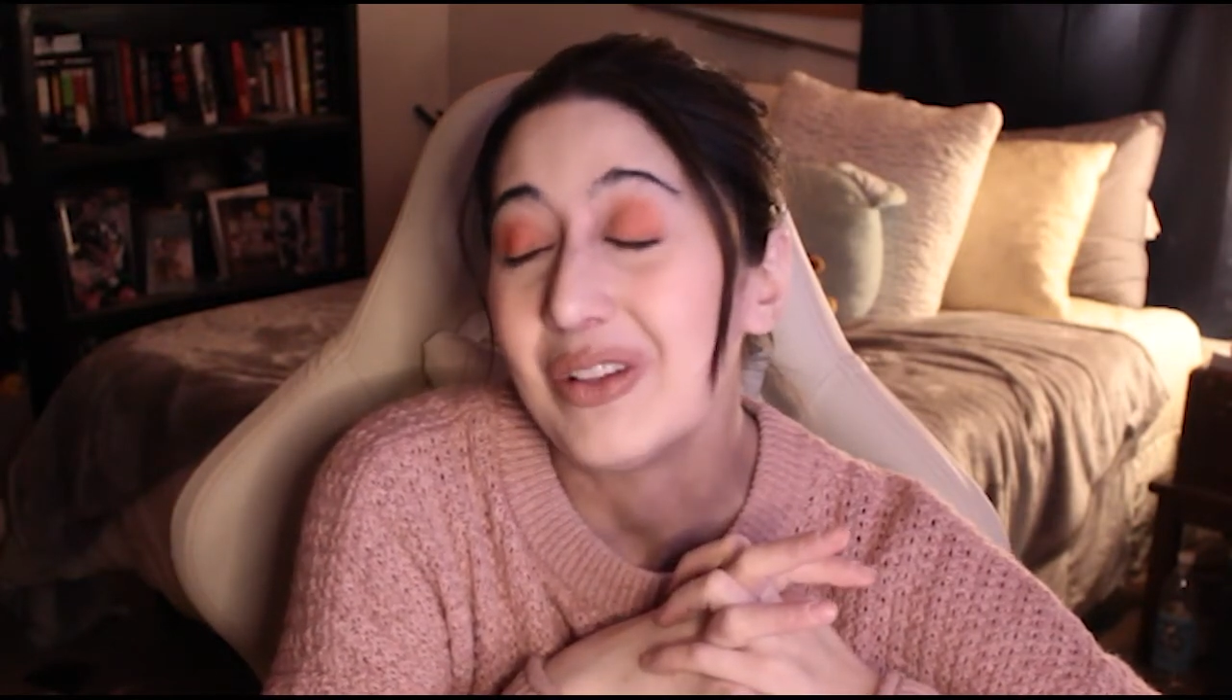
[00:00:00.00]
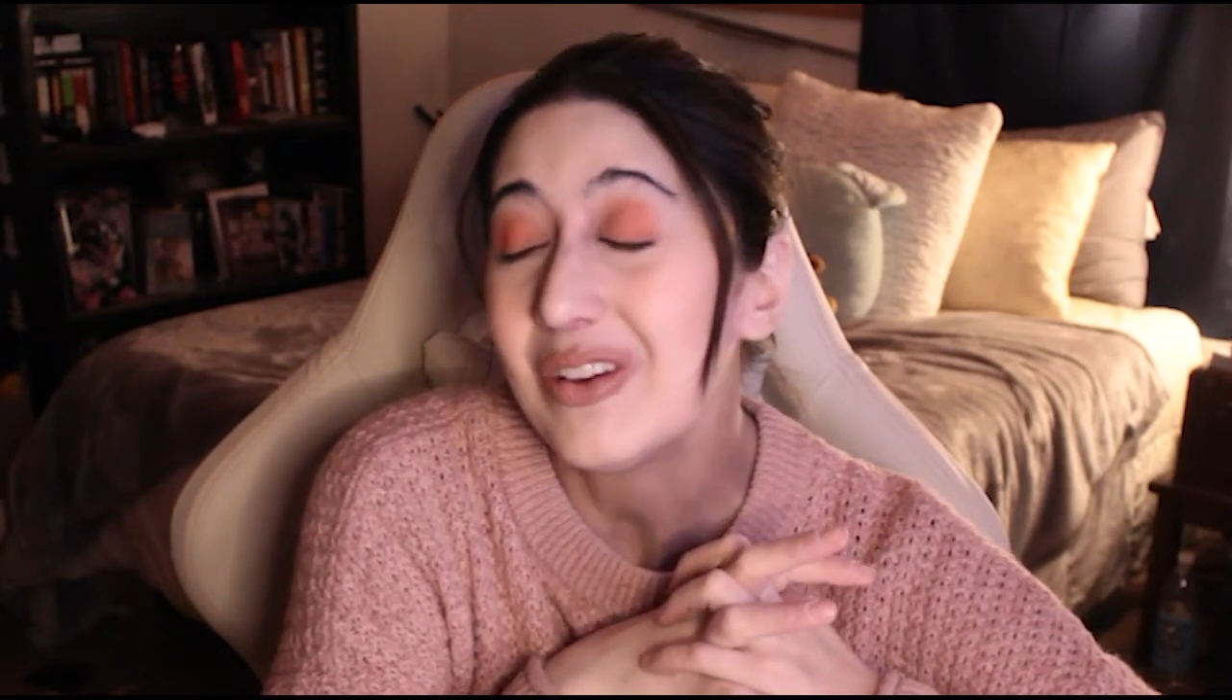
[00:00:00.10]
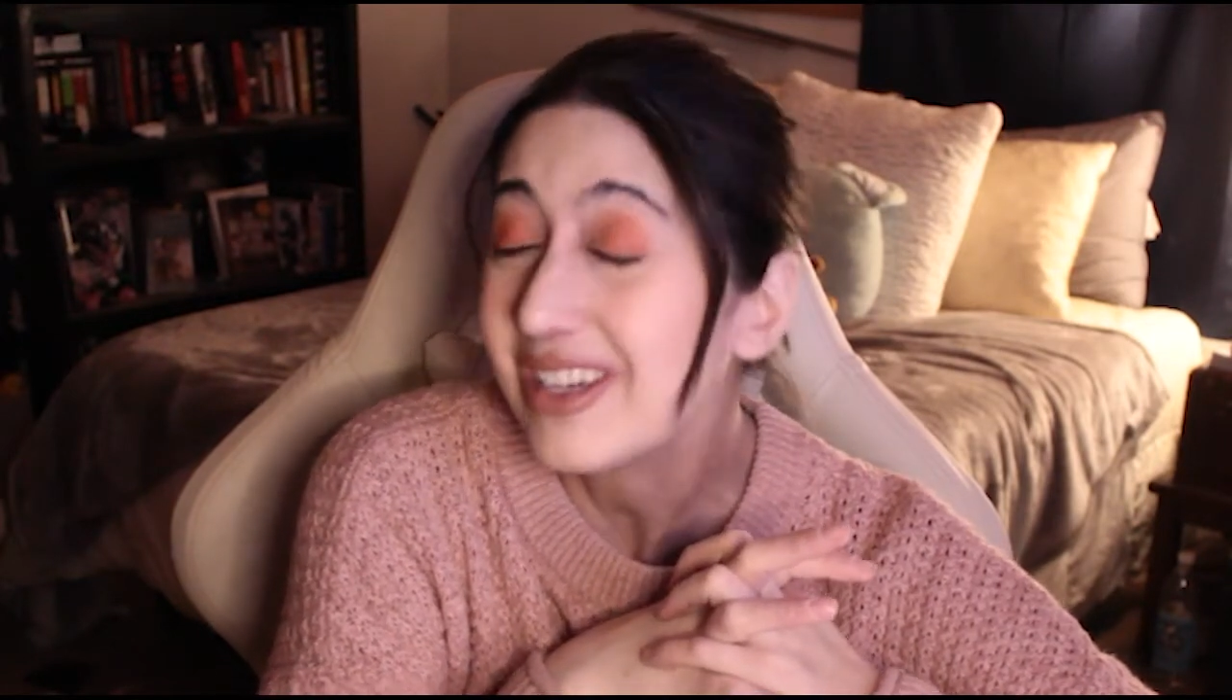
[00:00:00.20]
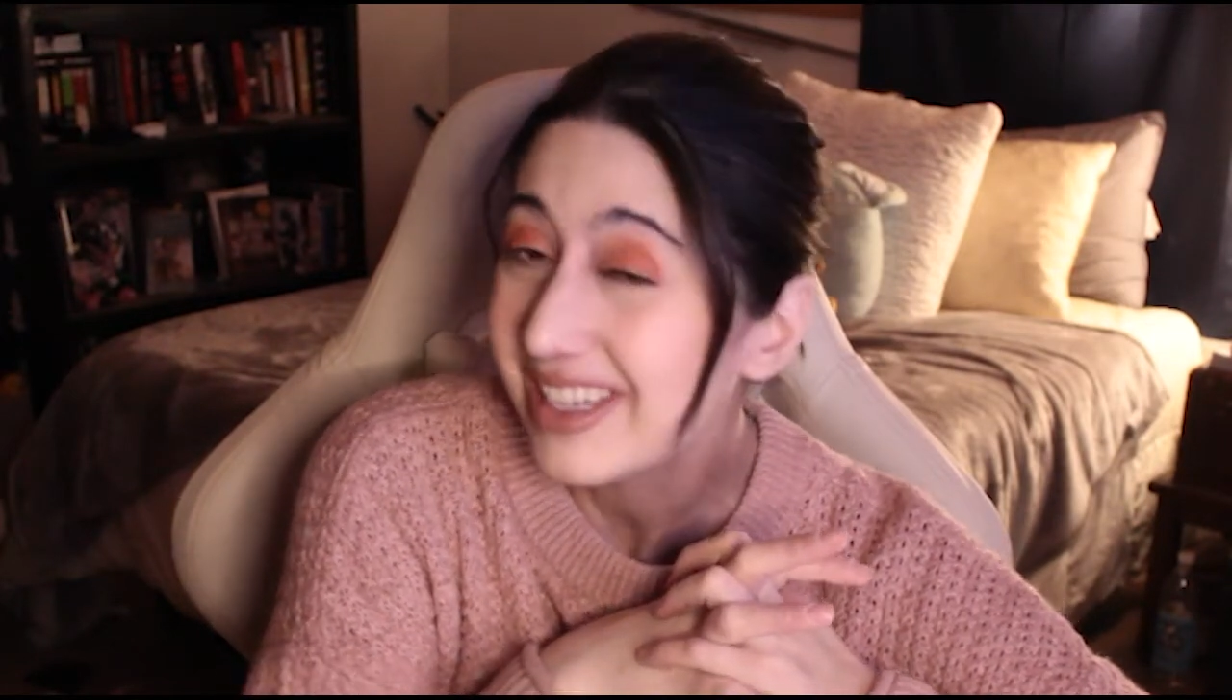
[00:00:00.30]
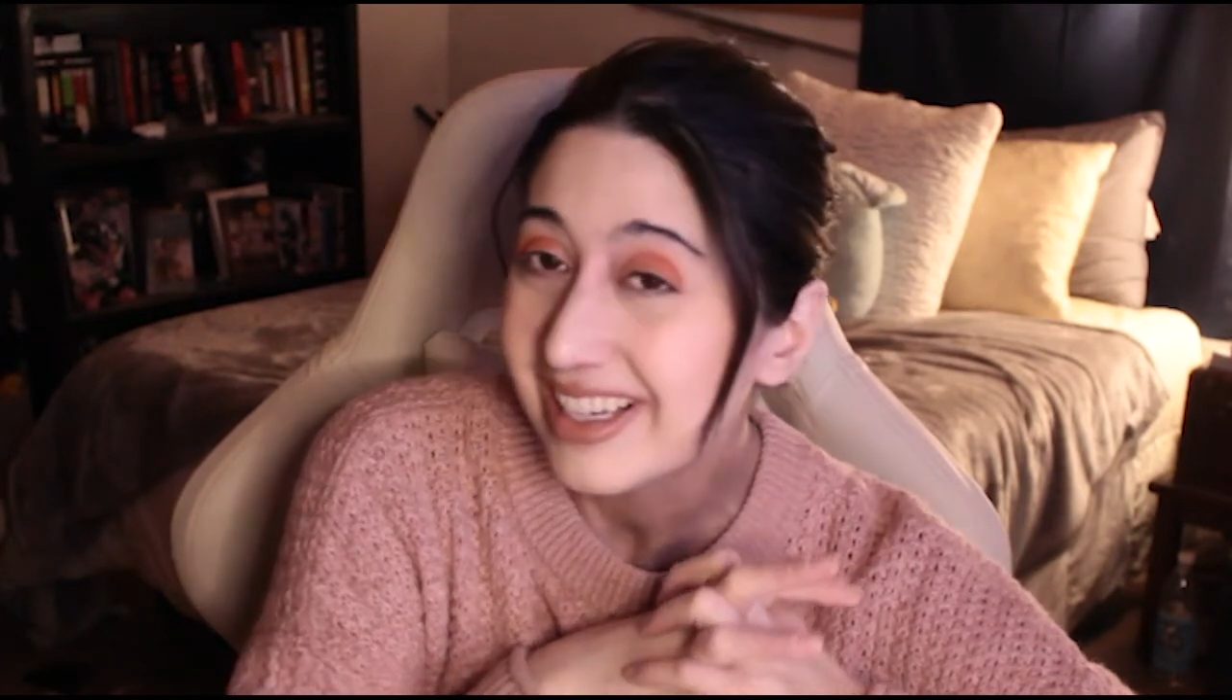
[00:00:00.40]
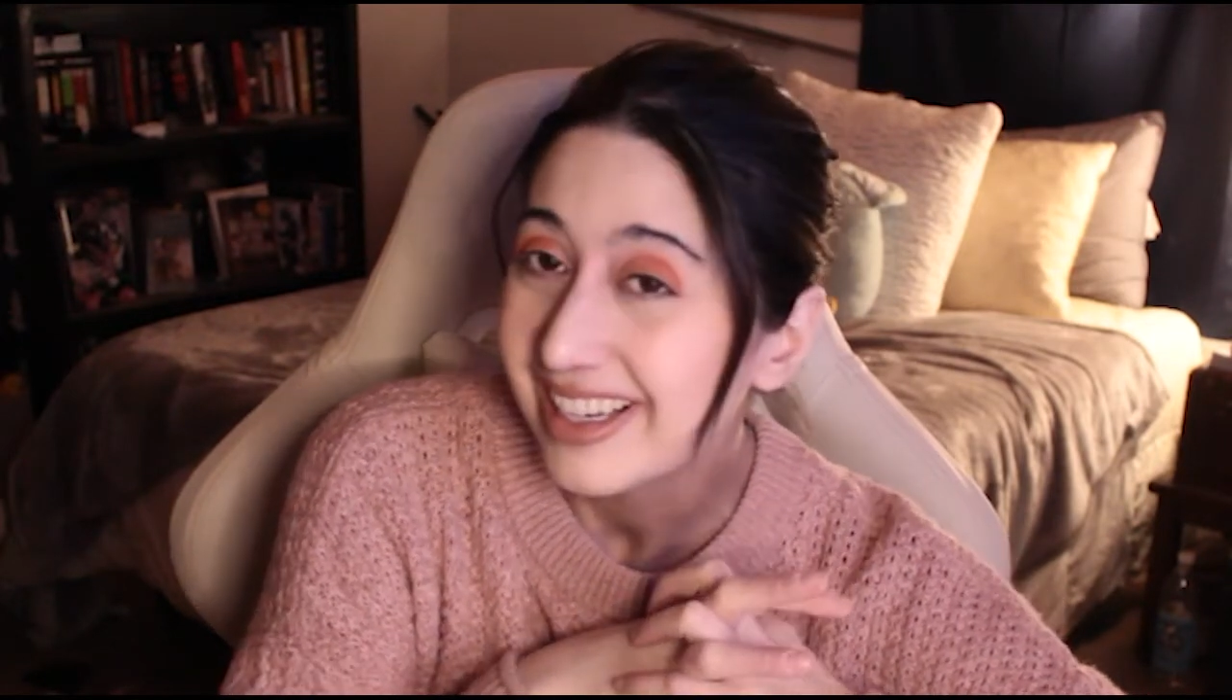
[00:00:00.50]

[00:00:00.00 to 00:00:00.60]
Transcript: look